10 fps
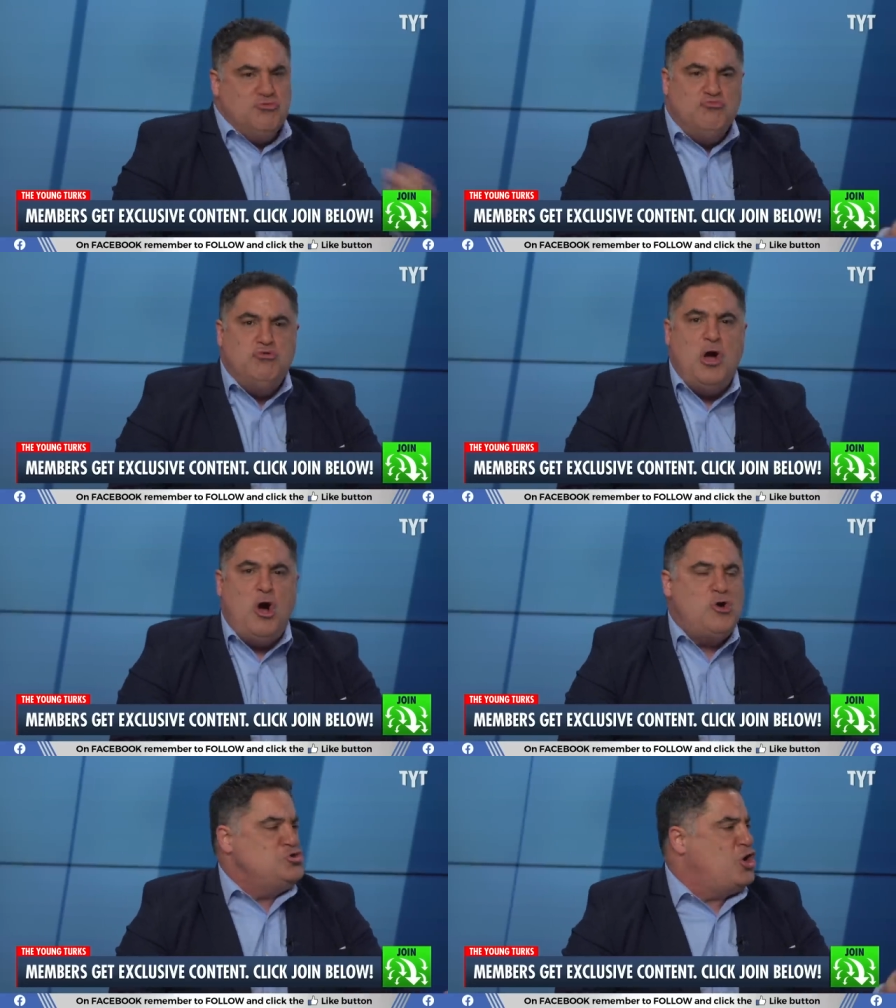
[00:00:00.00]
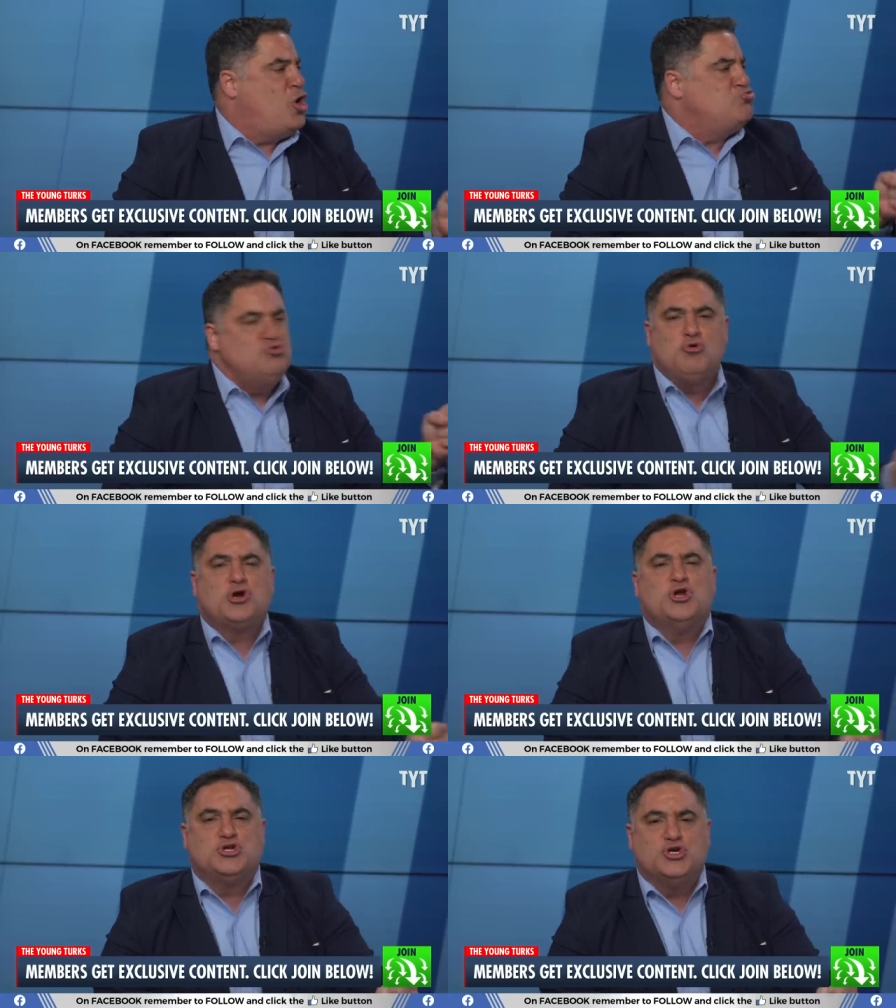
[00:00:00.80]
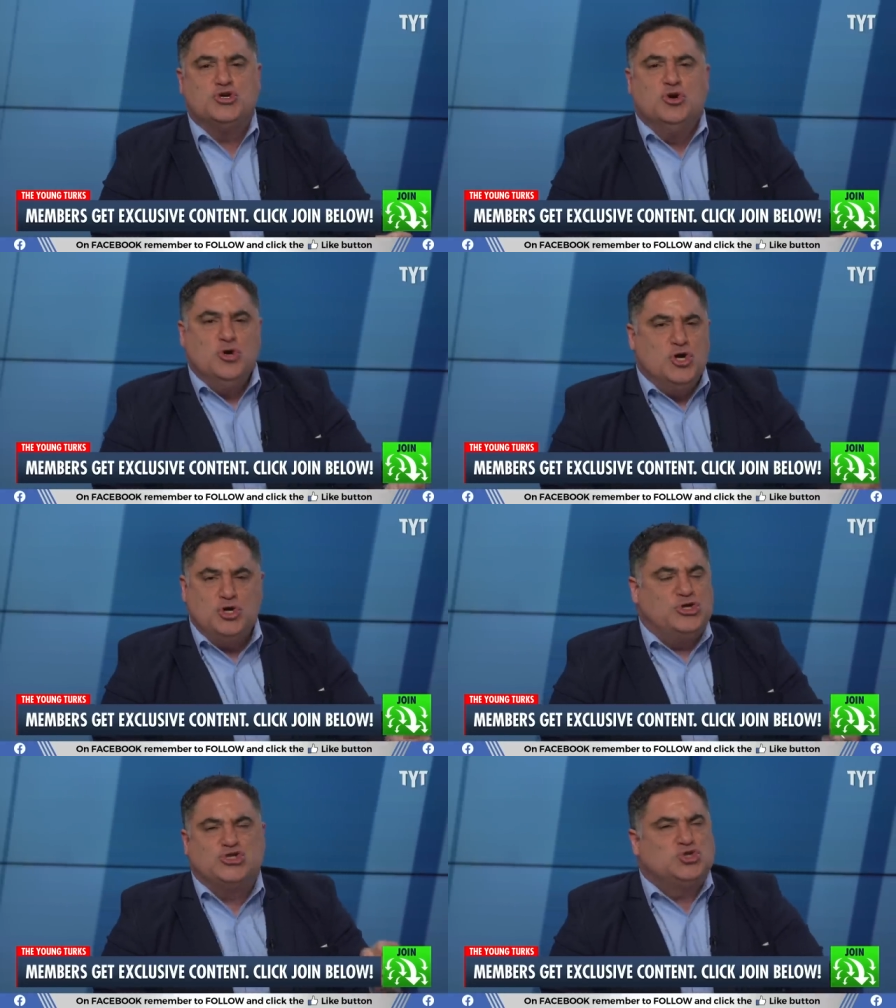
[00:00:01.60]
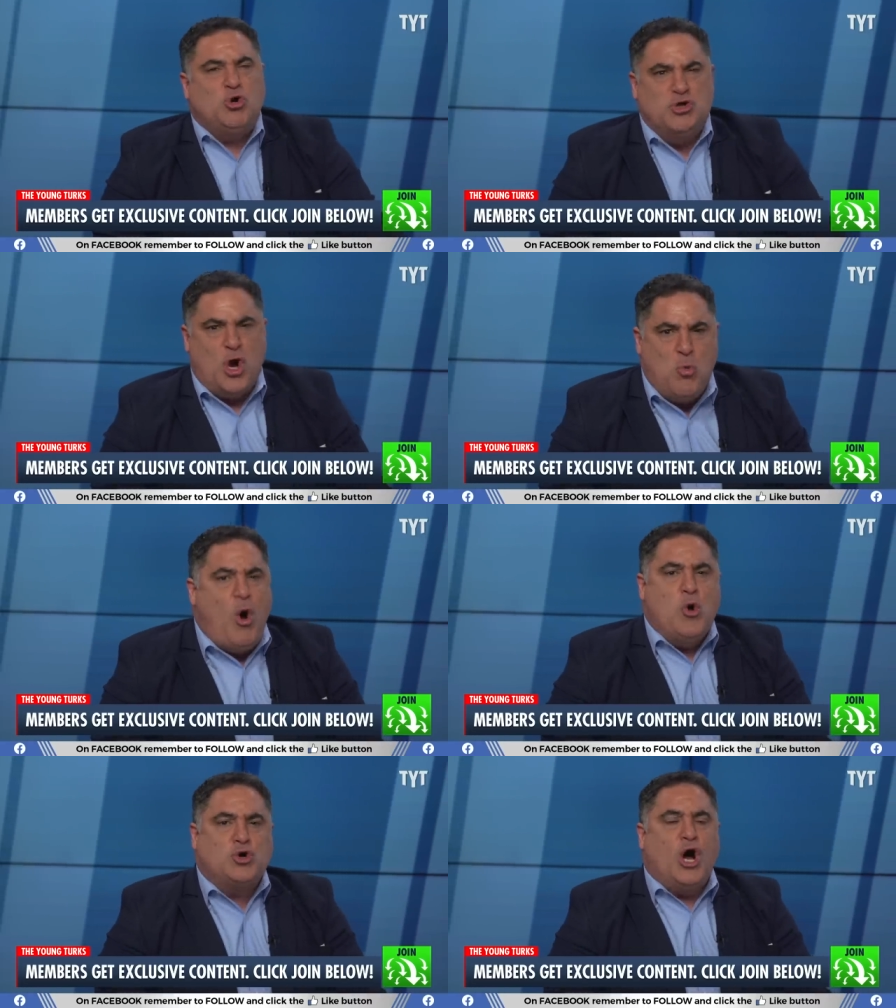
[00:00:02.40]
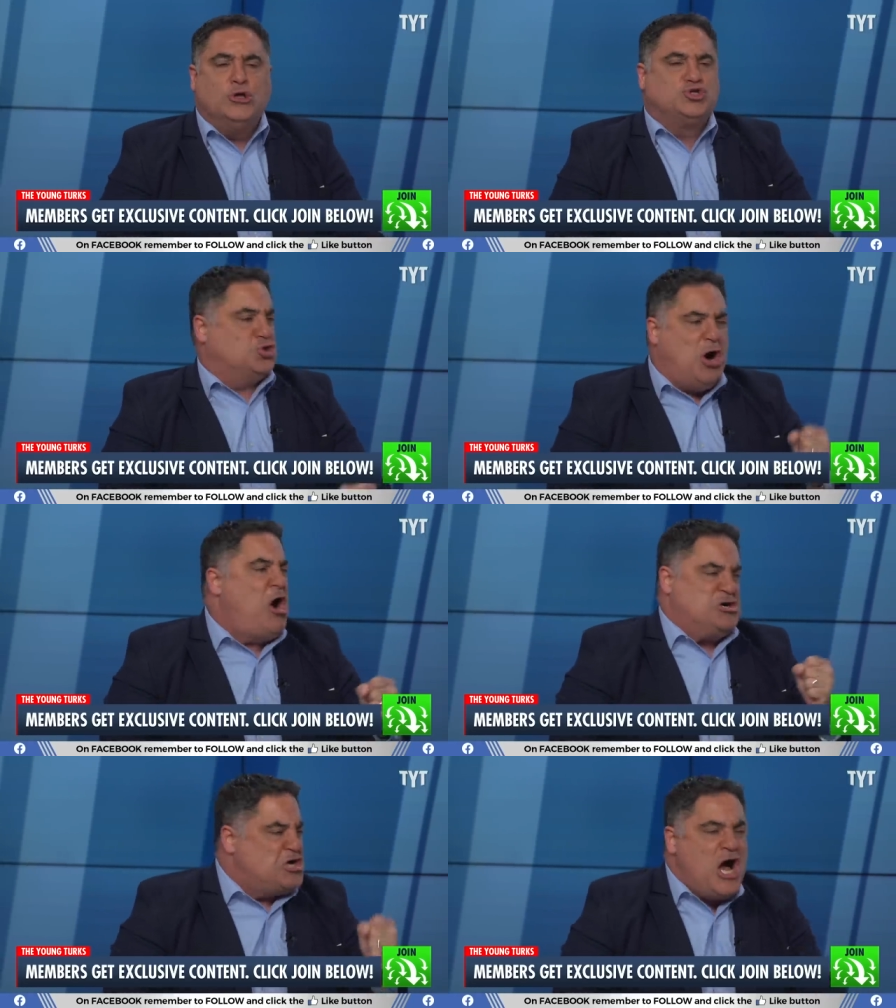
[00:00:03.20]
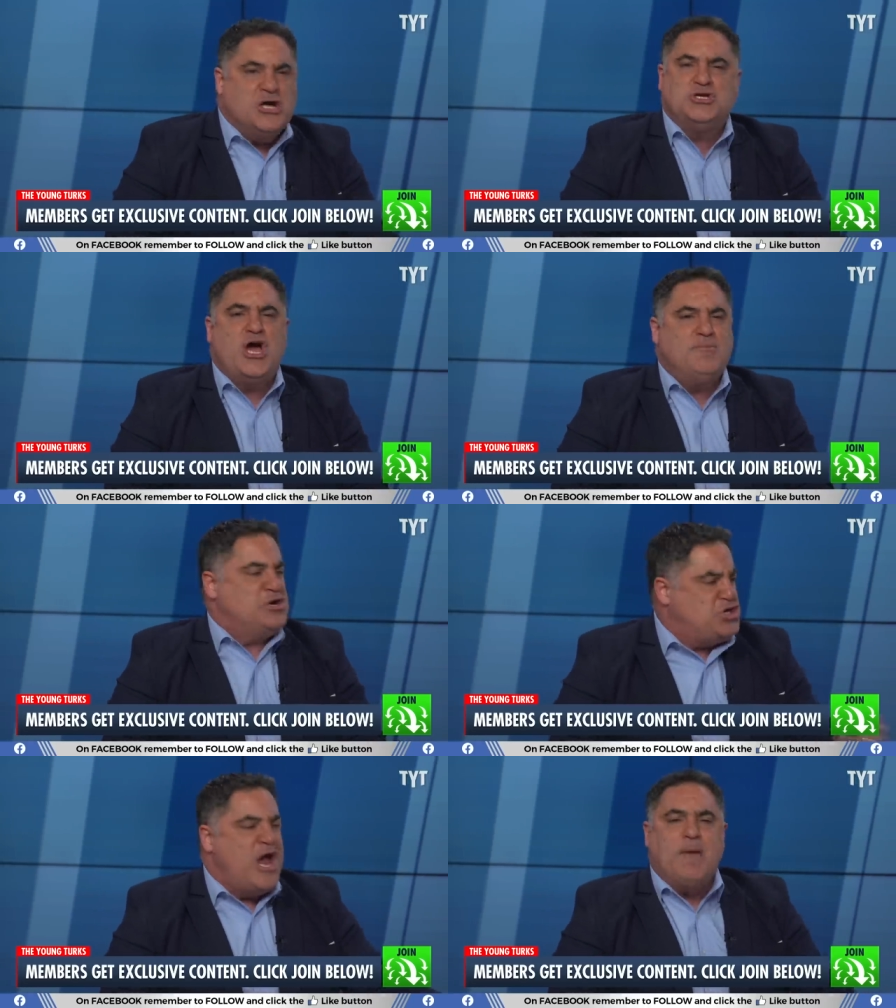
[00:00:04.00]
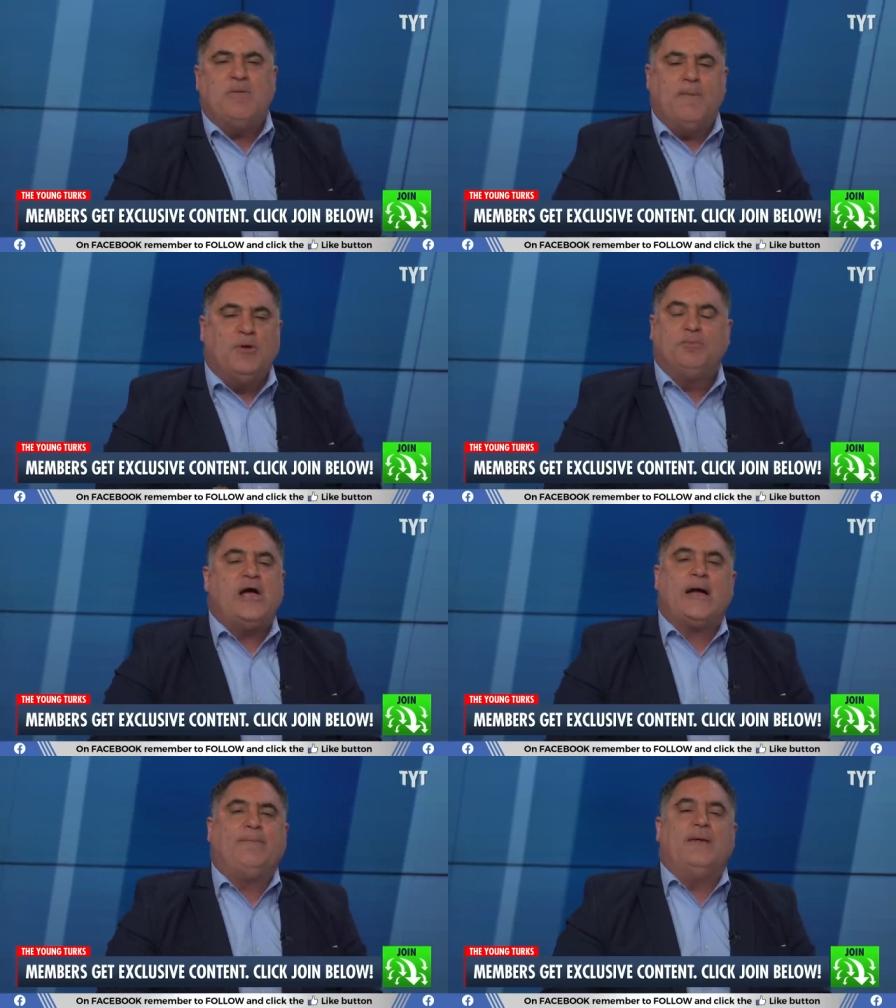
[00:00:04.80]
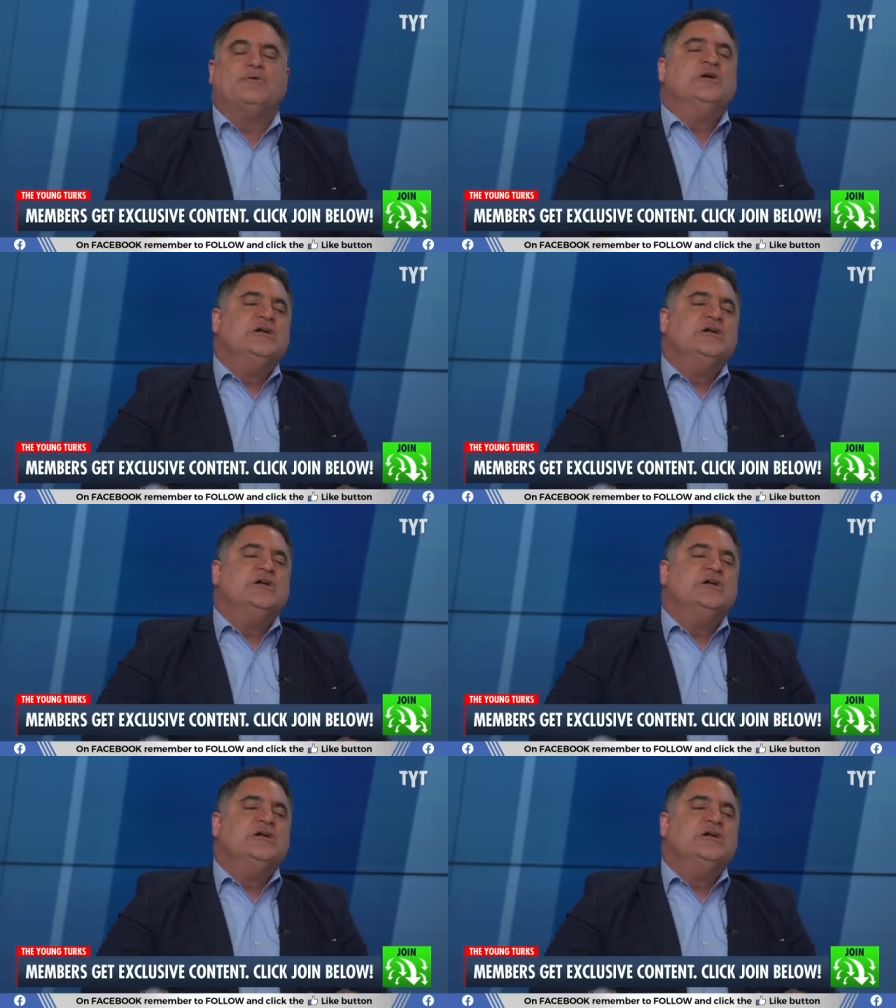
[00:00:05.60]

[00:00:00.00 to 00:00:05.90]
We're gonna do, destroy their woke culture. Oh, goddamn it, gay people, black people,